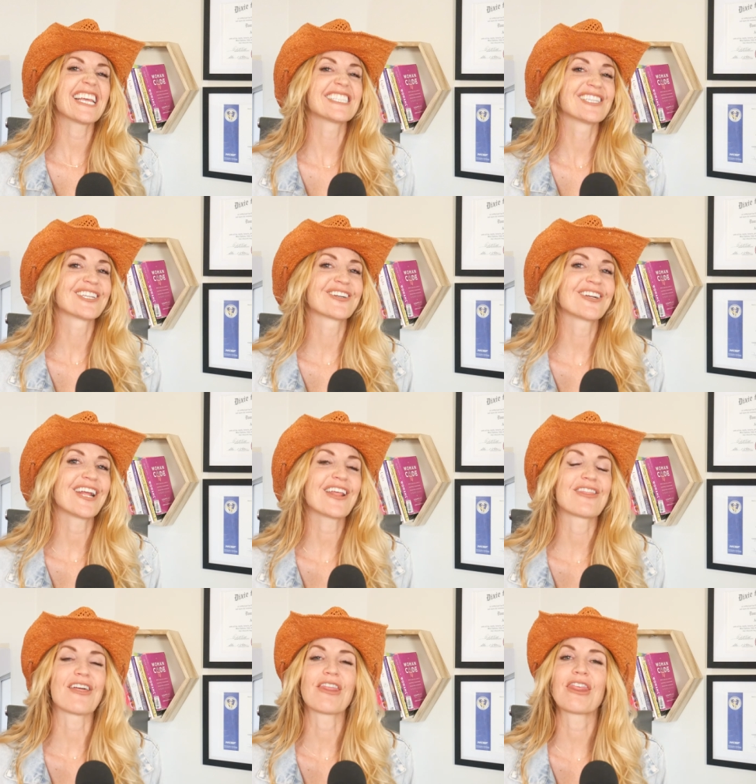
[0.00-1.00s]
is
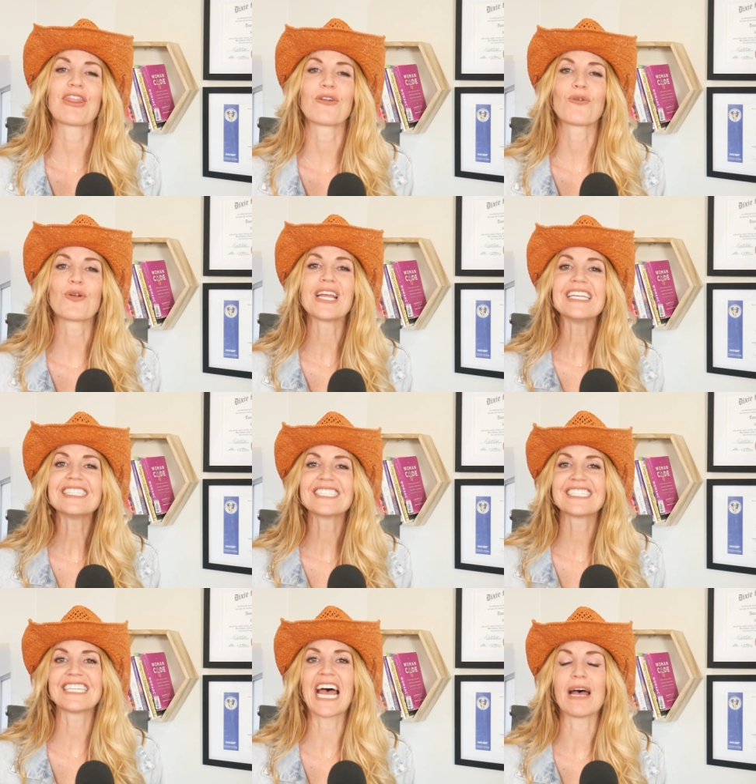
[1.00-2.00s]
learning the three
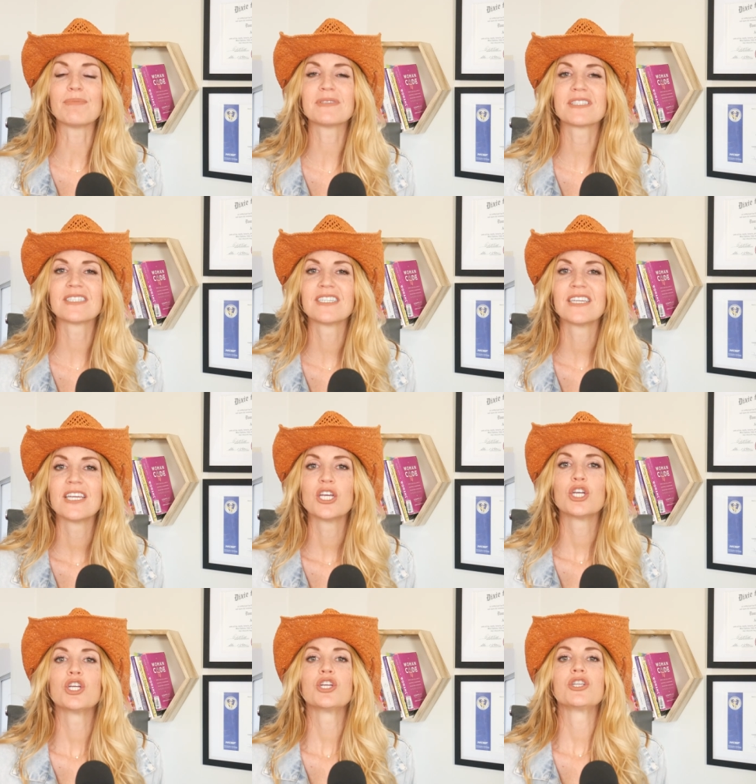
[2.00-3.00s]
steps
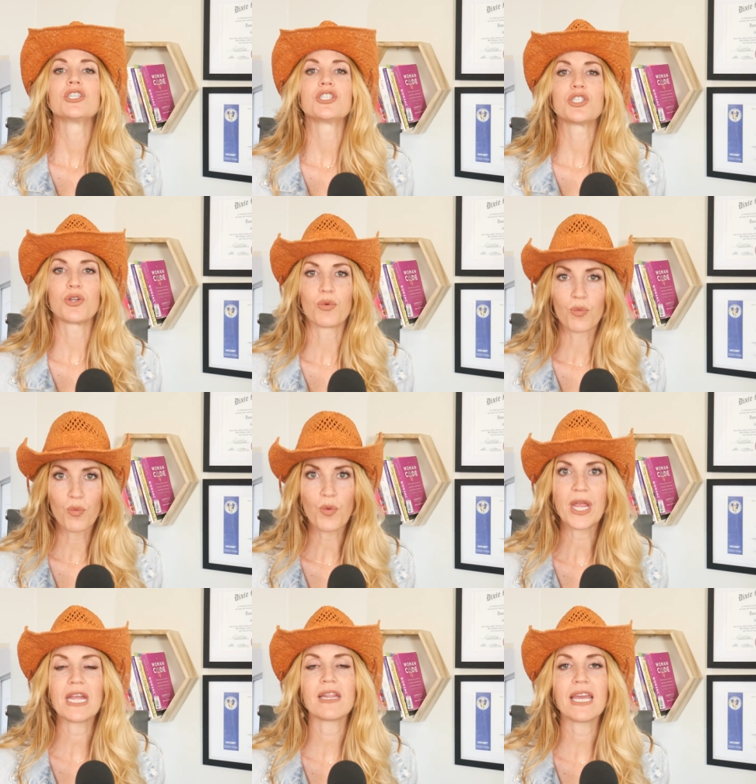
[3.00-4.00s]
to
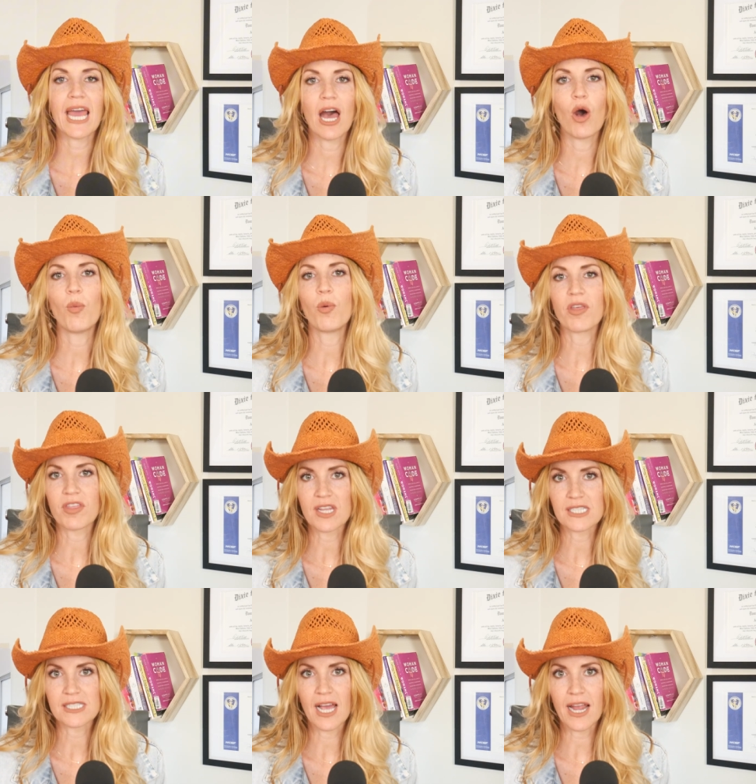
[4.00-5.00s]
really help with
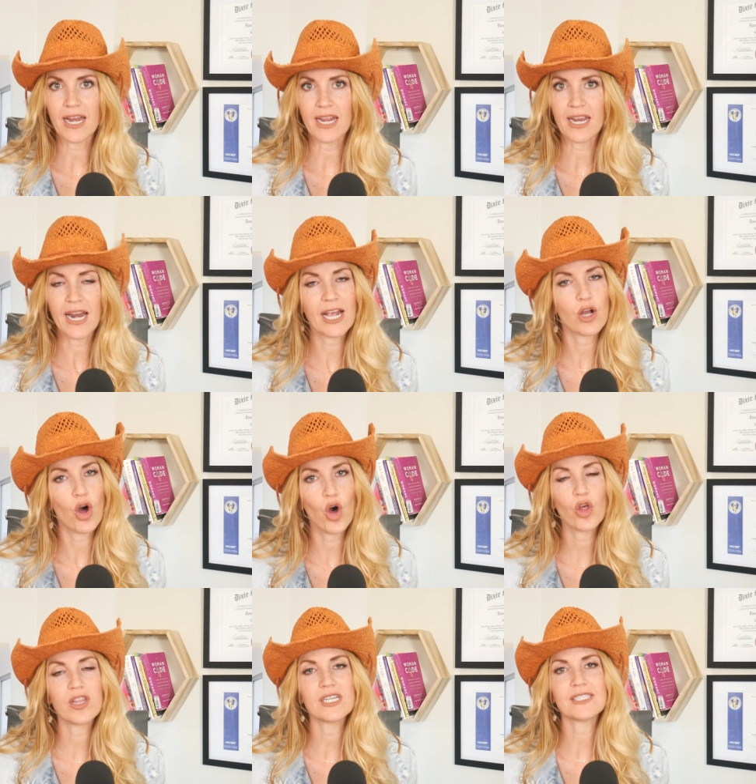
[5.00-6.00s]
anxiety. And I
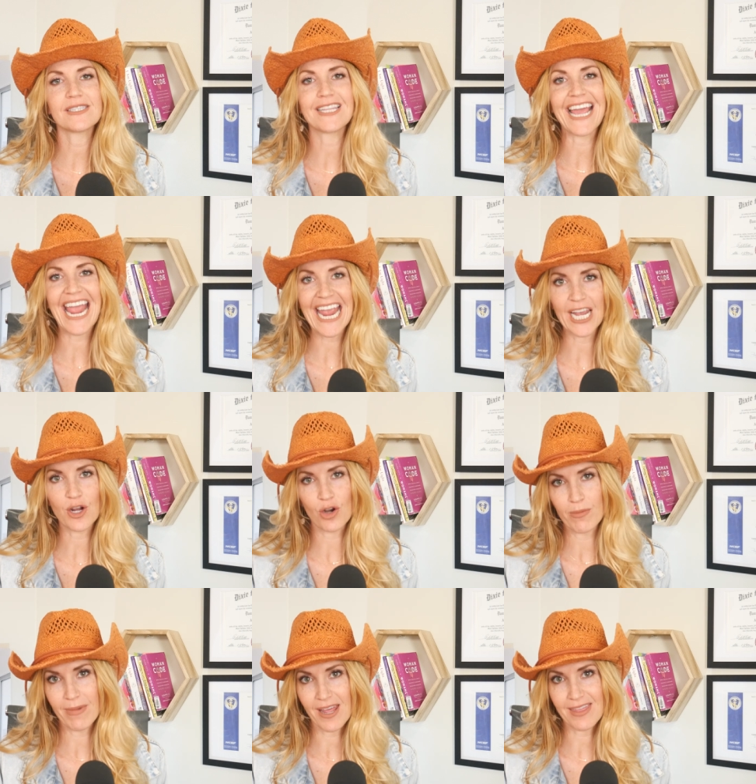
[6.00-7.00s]
call this the
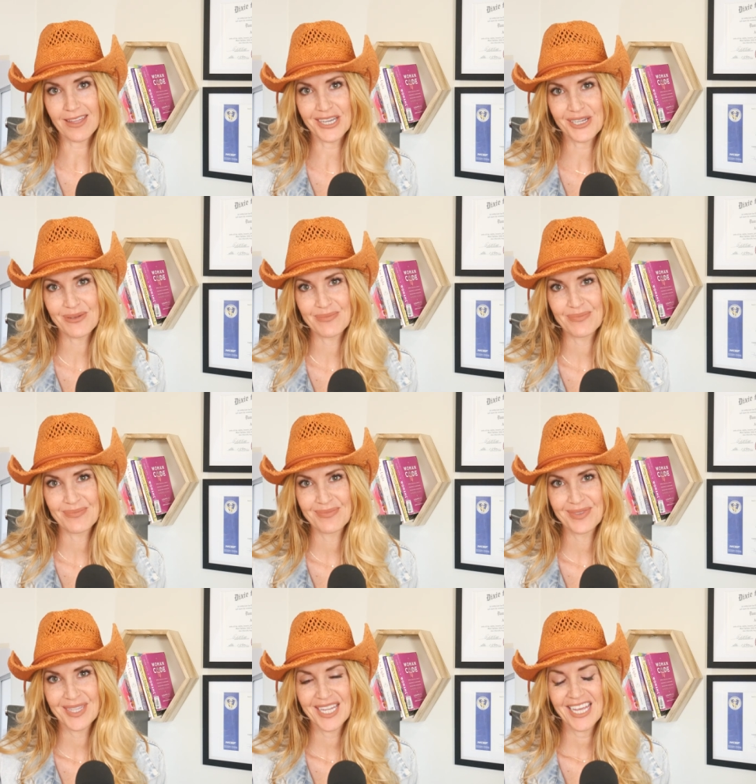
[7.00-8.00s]
anchor method.
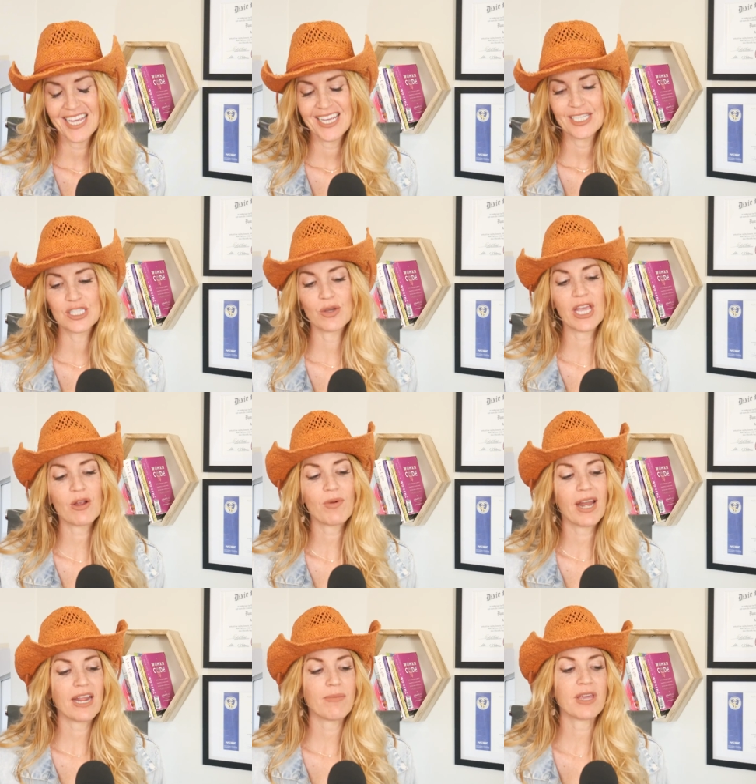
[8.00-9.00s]
So get
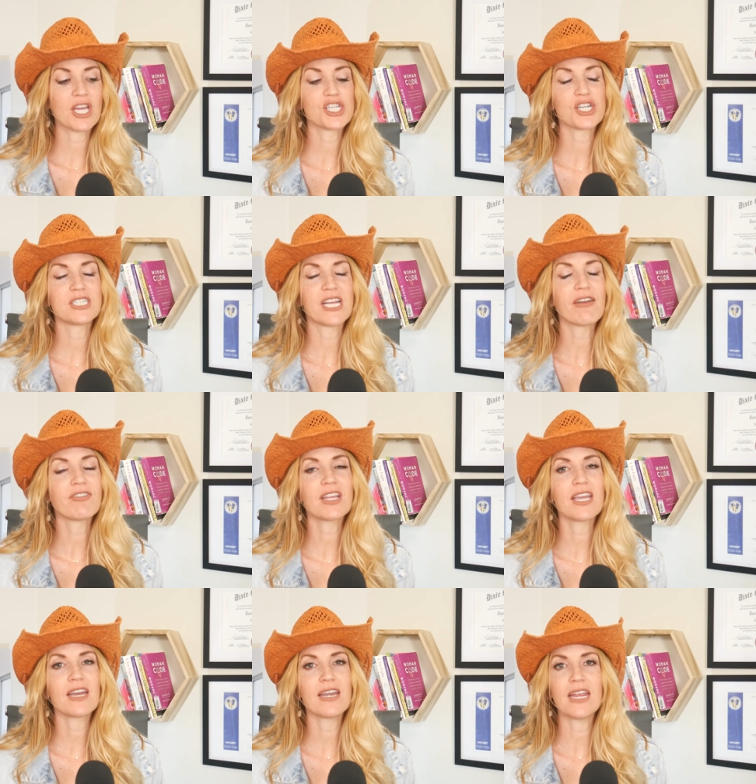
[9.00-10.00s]
ready because you're
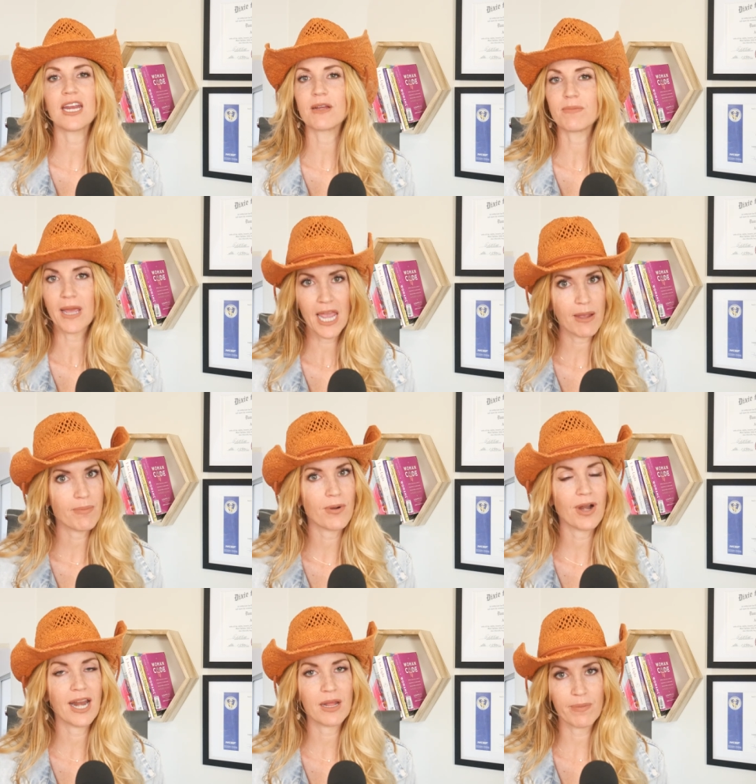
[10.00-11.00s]
definitely going to need a
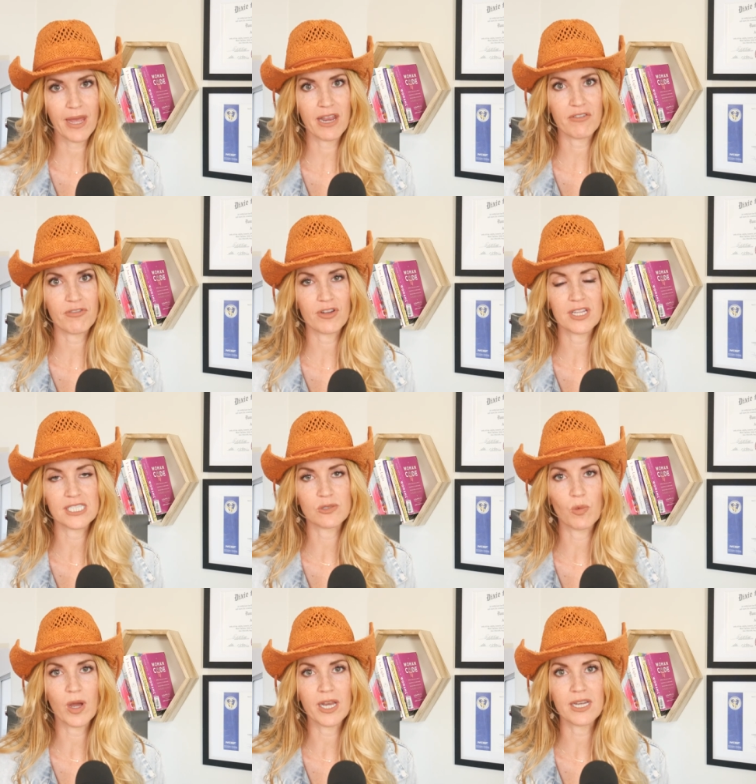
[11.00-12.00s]
paper and a pen for
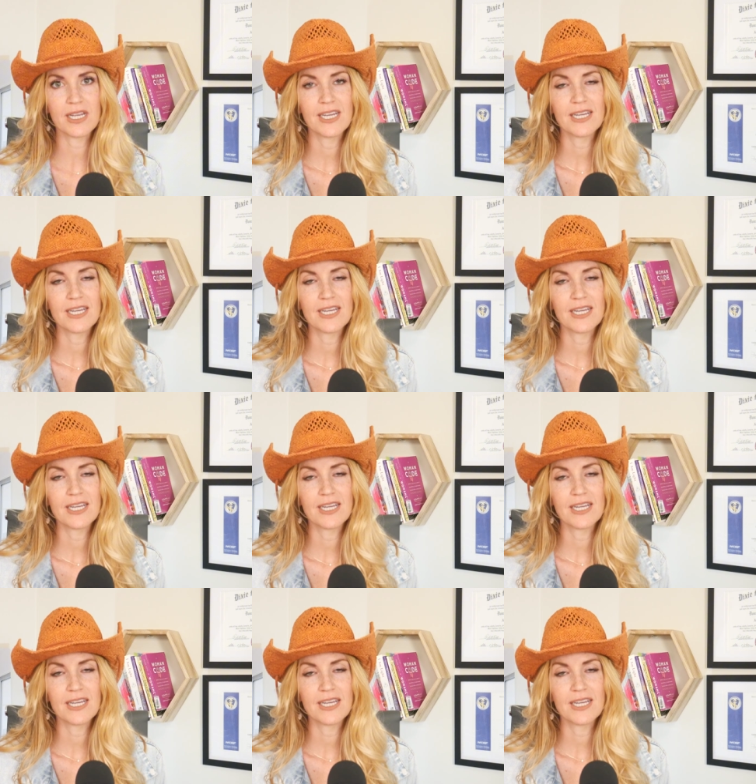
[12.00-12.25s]
this one